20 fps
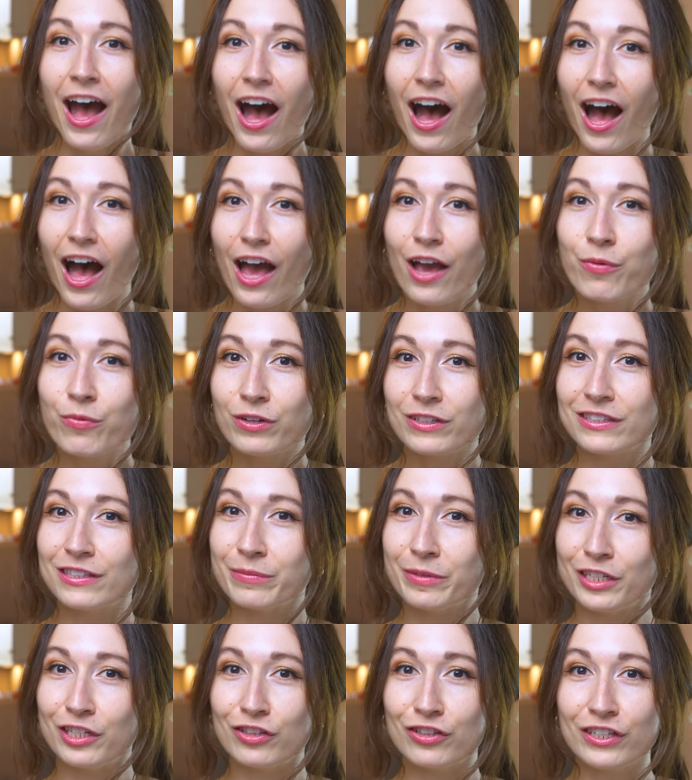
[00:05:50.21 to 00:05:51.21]
I want
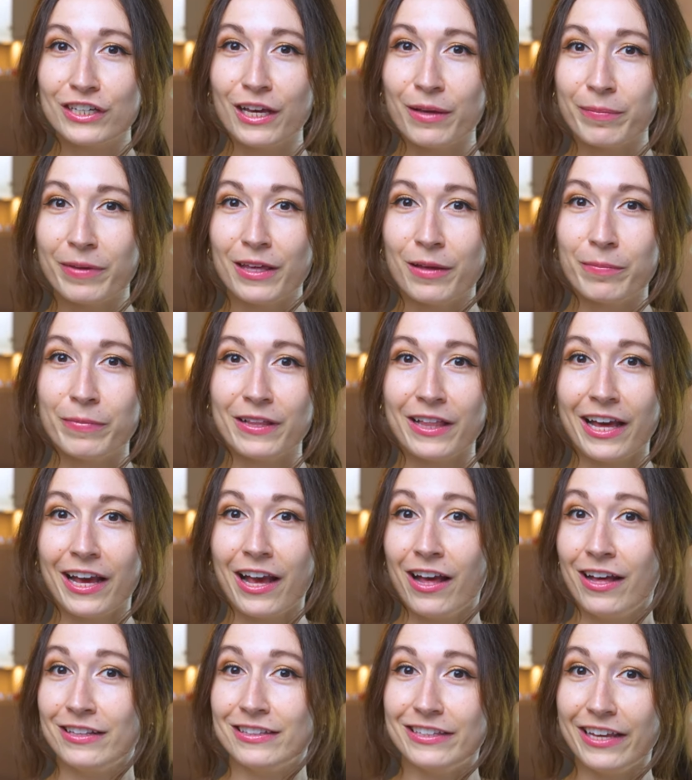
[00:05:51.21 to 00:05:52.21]
somebody to look at me and be
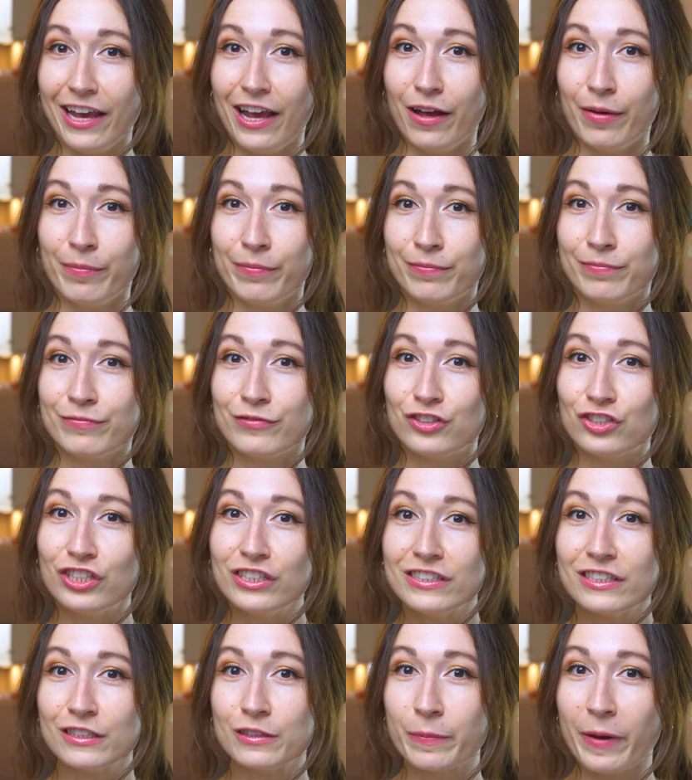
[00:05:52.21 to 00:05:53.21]
like, damn,
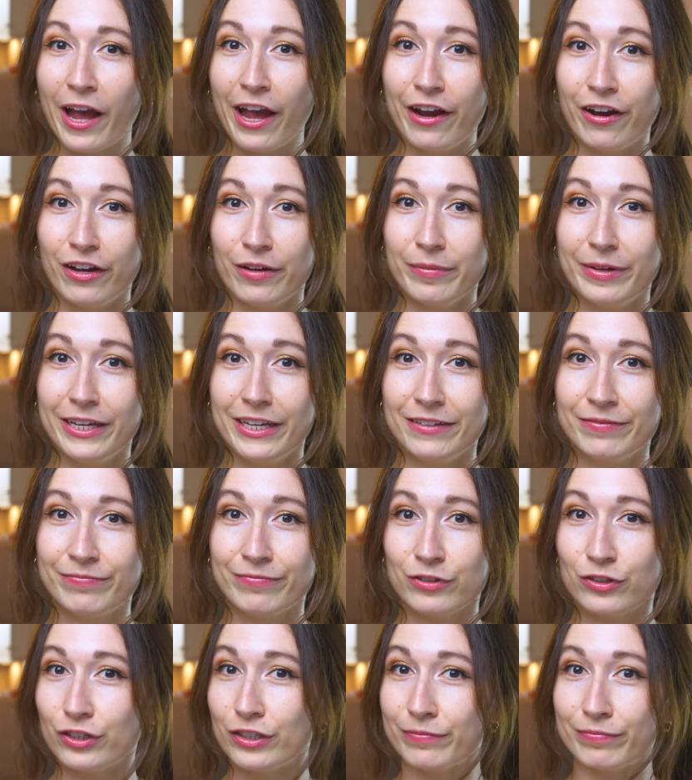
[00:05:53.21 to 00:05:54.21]
she's inspiring me.
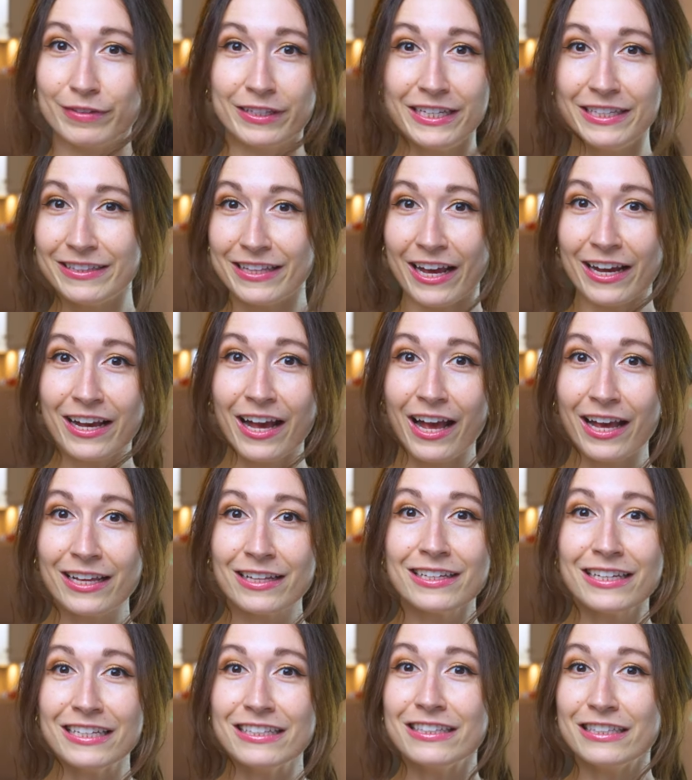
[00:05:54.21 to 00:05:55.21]
Or that
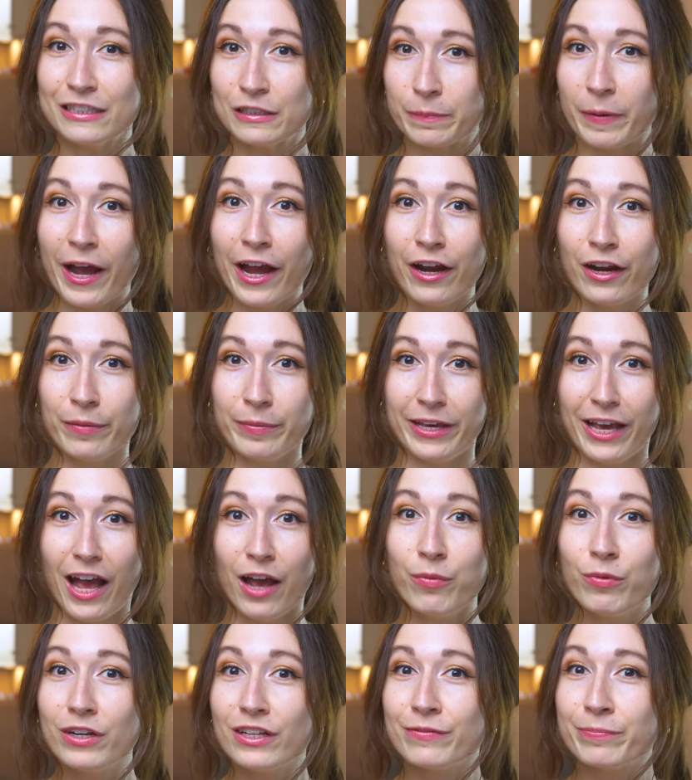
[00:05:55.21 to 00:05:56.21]
guy, he's inspiring me.
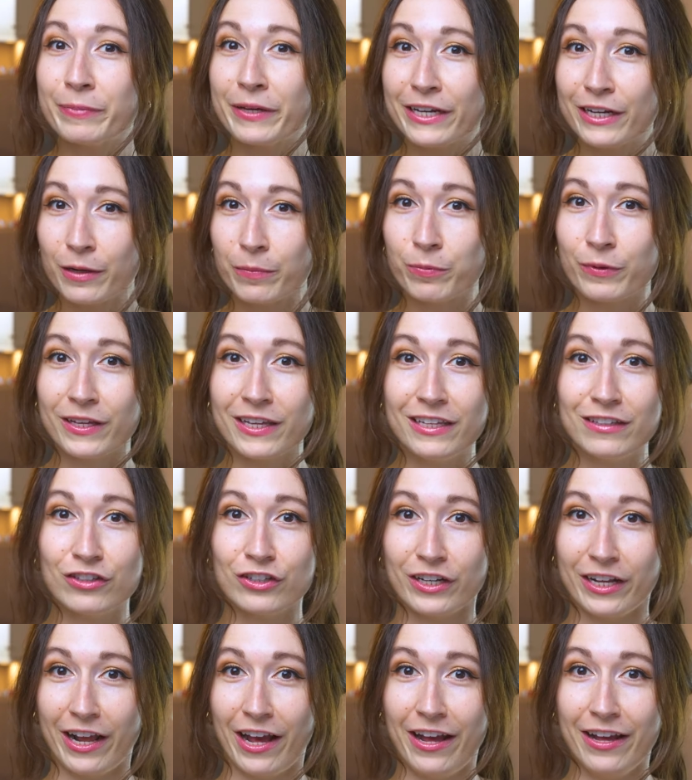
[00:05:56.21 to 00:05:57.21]
I want to pick up what he's
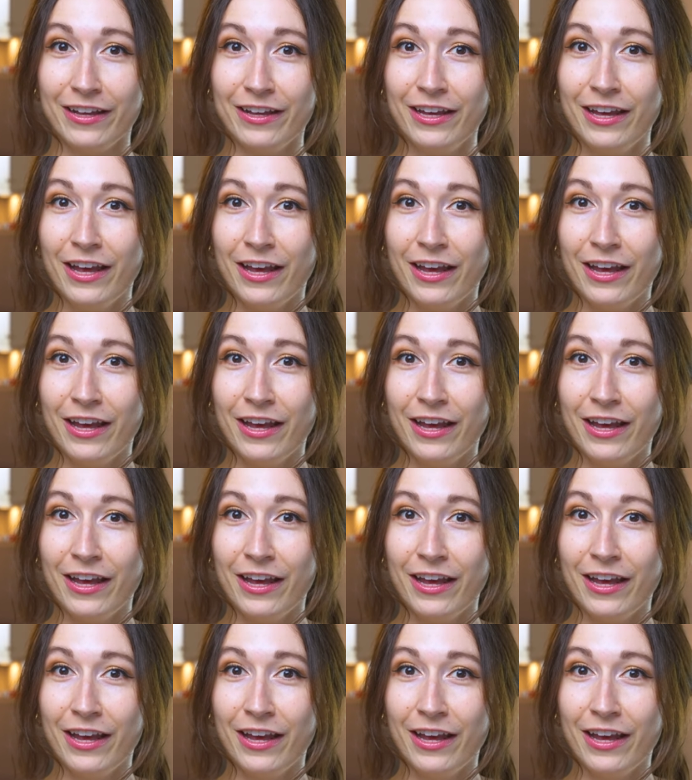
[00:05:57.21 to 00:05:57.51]
looking at,